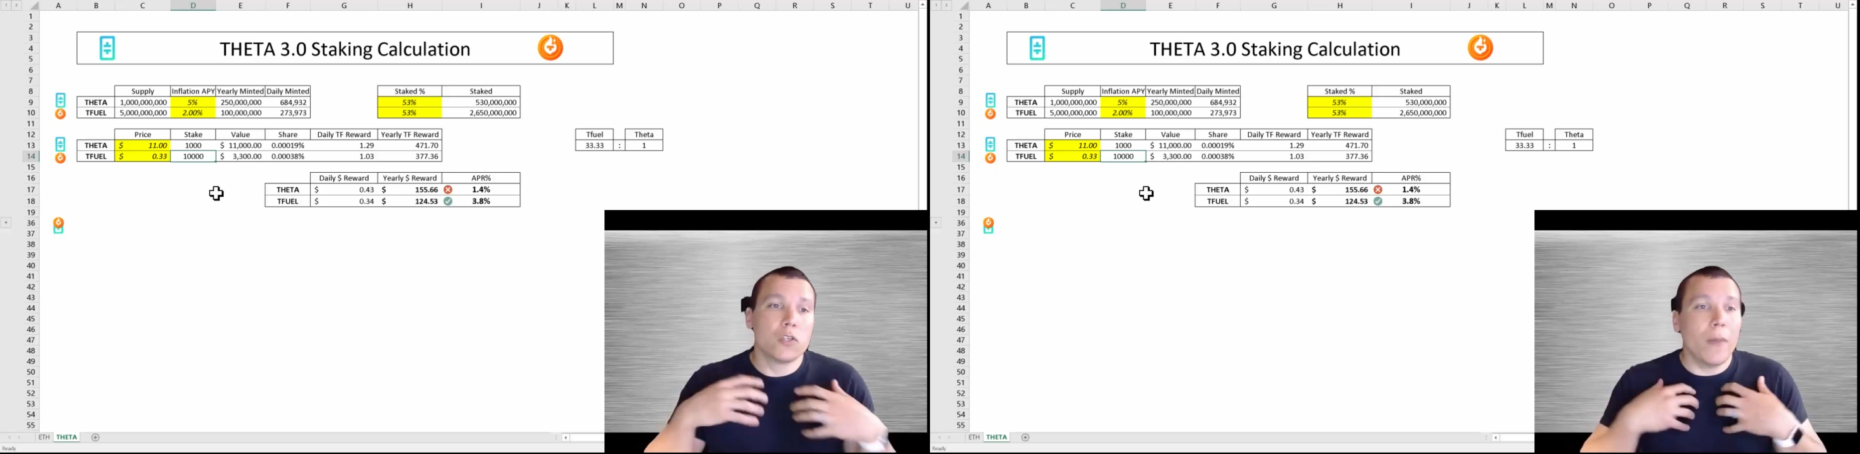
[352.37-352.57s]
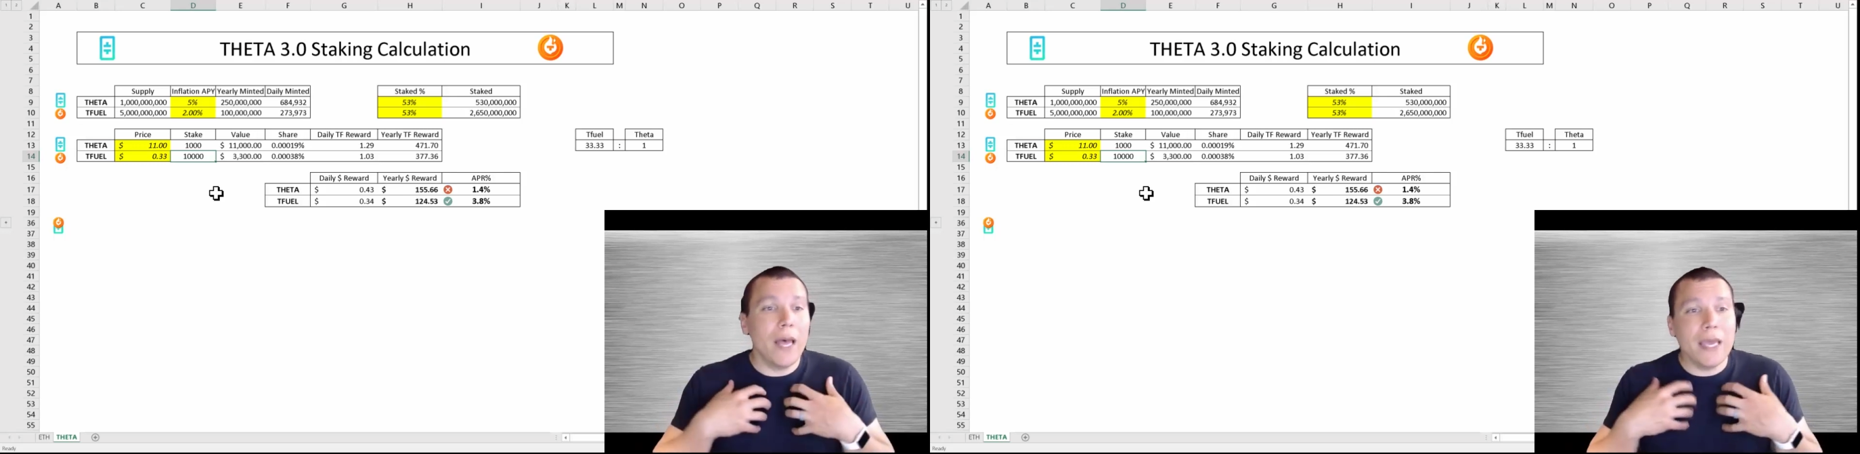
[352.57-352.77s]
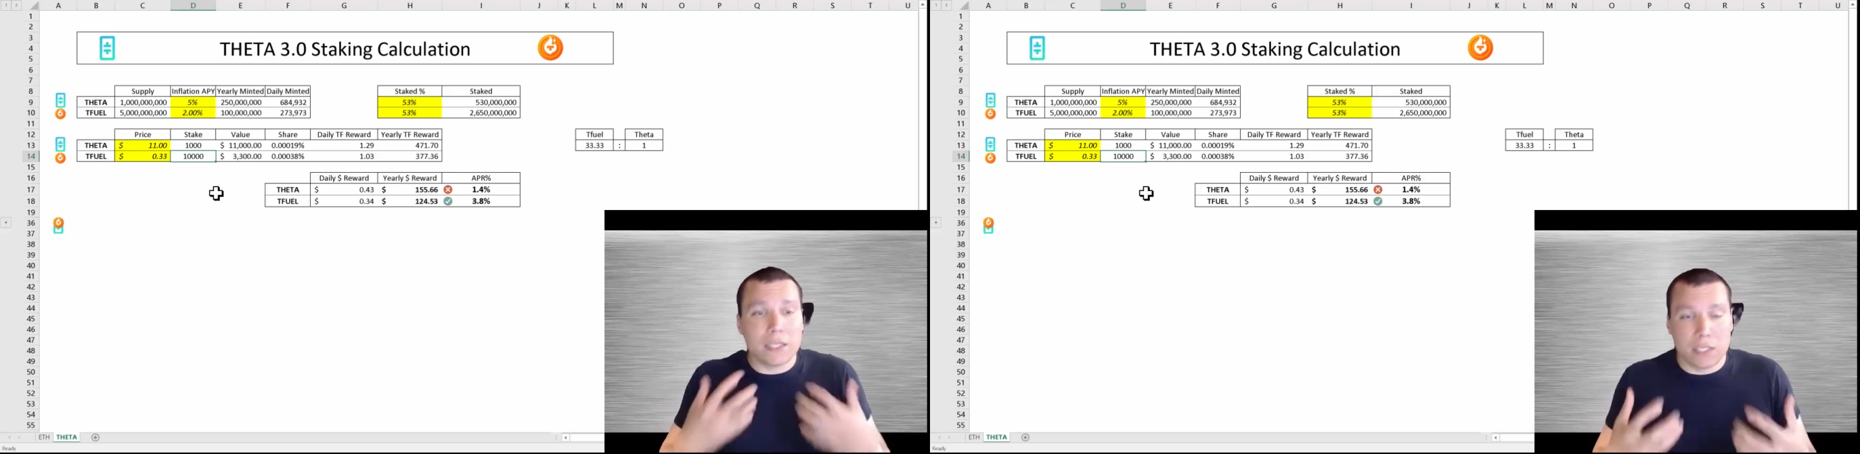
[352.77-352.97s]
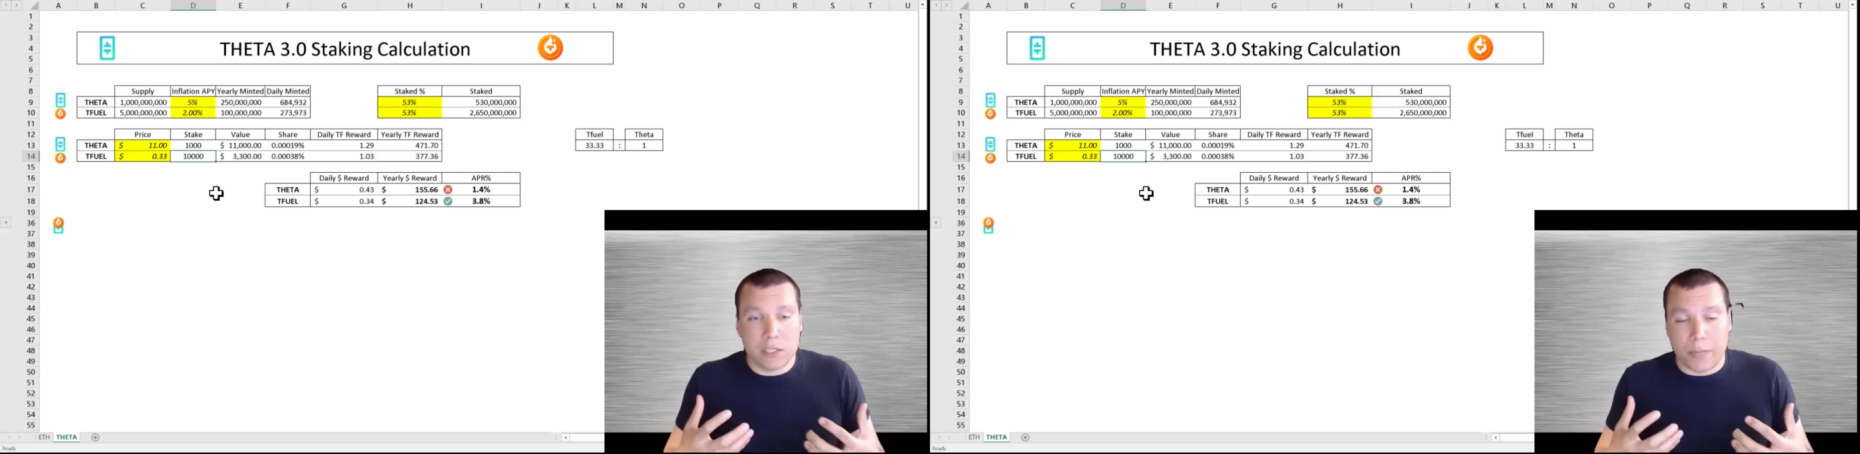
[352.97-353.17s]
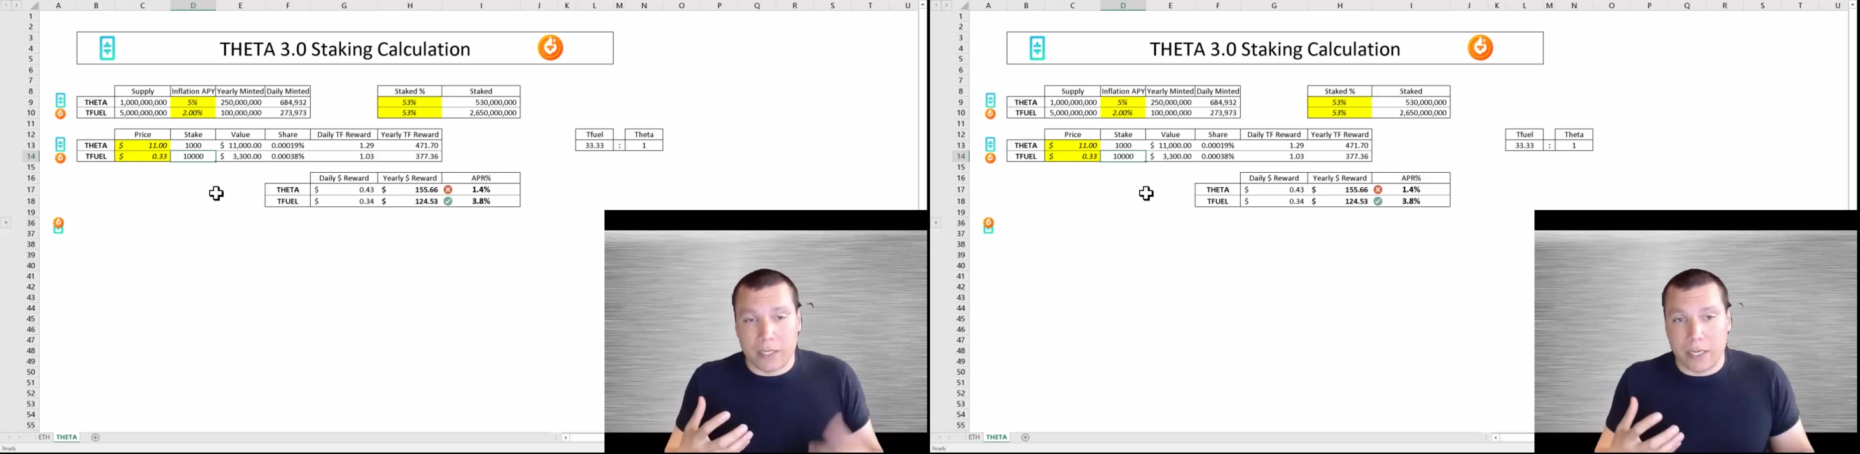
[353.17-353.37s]
So my
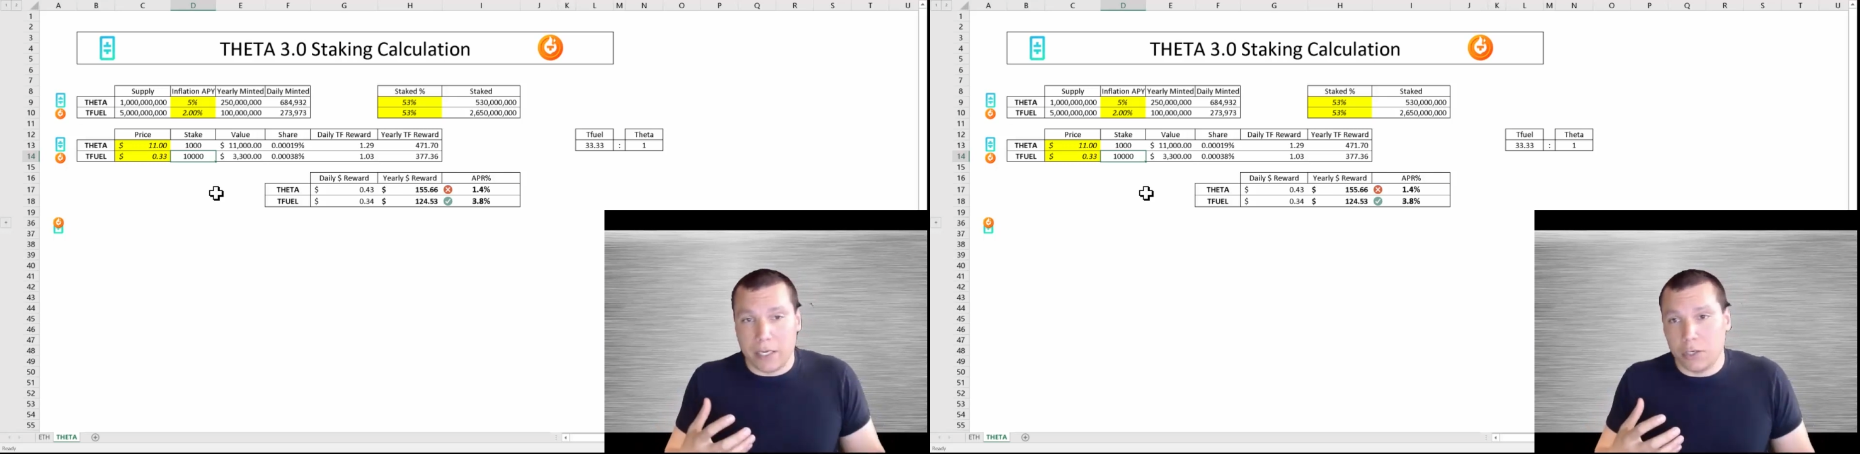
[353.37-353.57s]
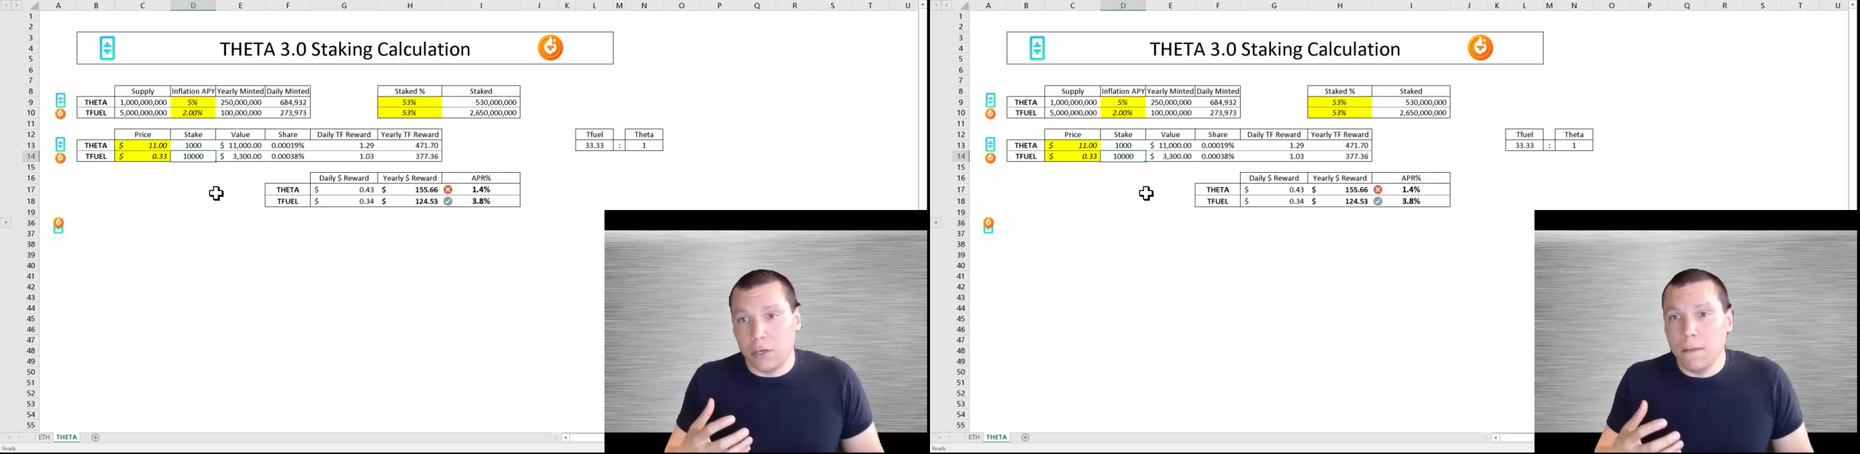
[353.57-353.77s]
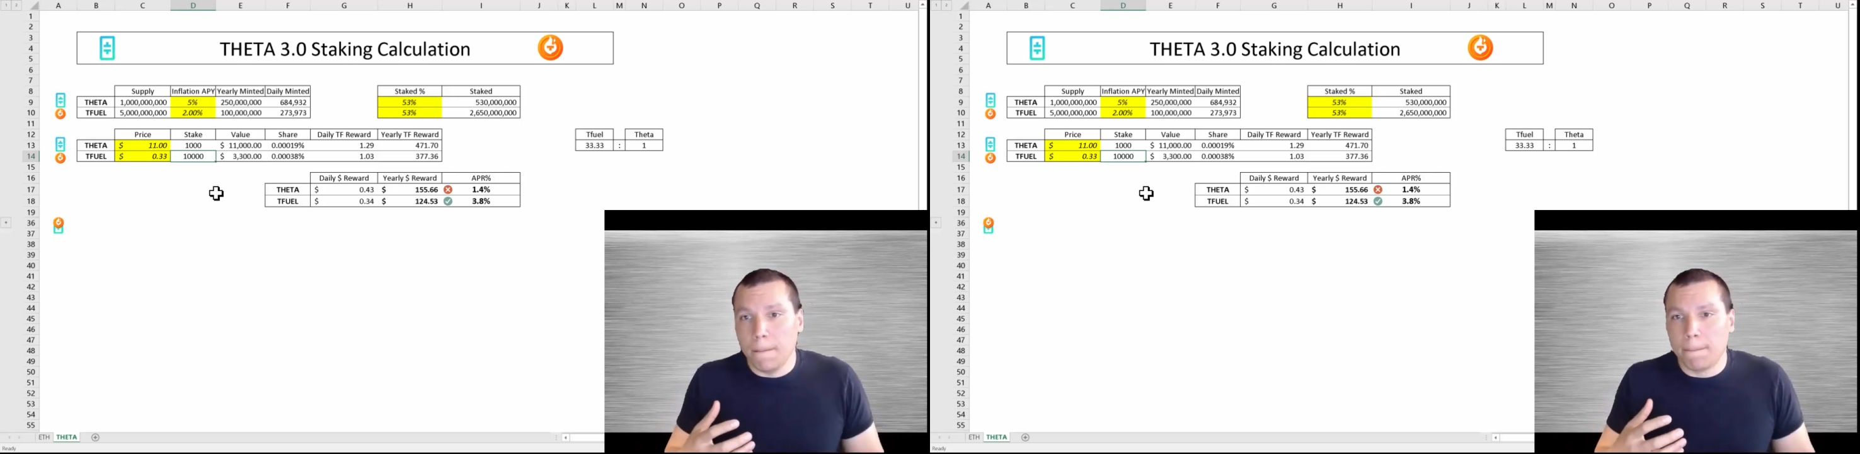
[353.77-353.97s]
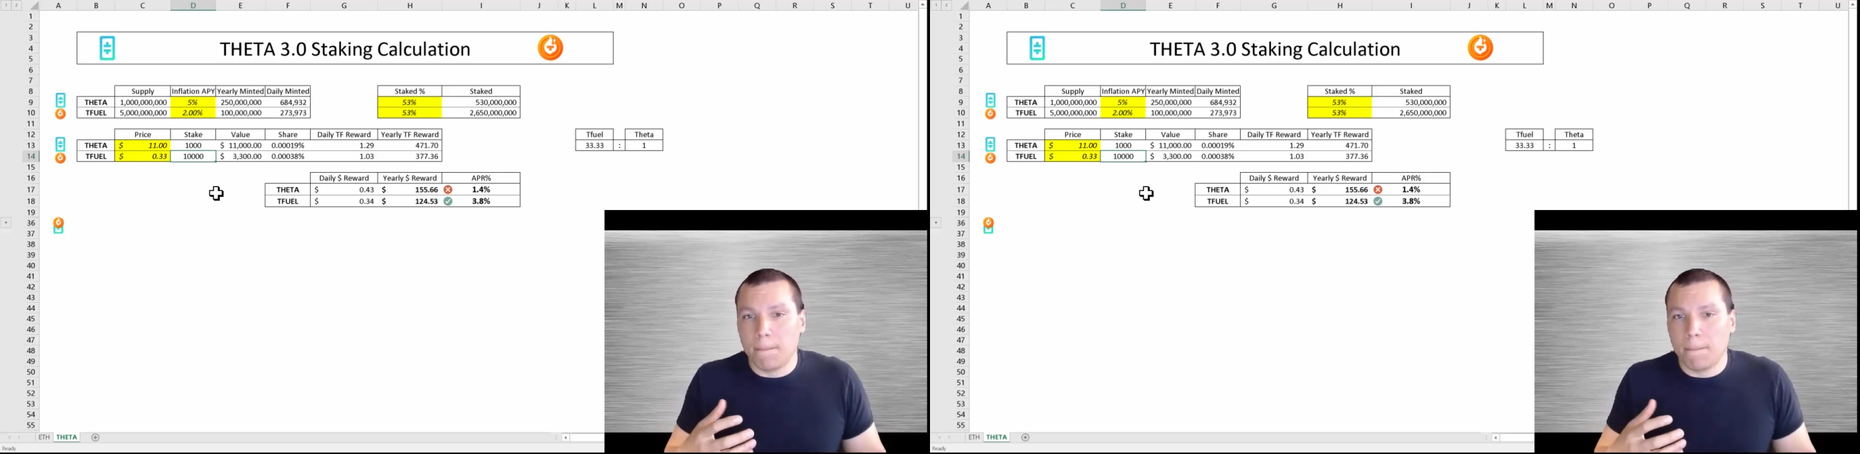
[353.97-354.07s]
expectation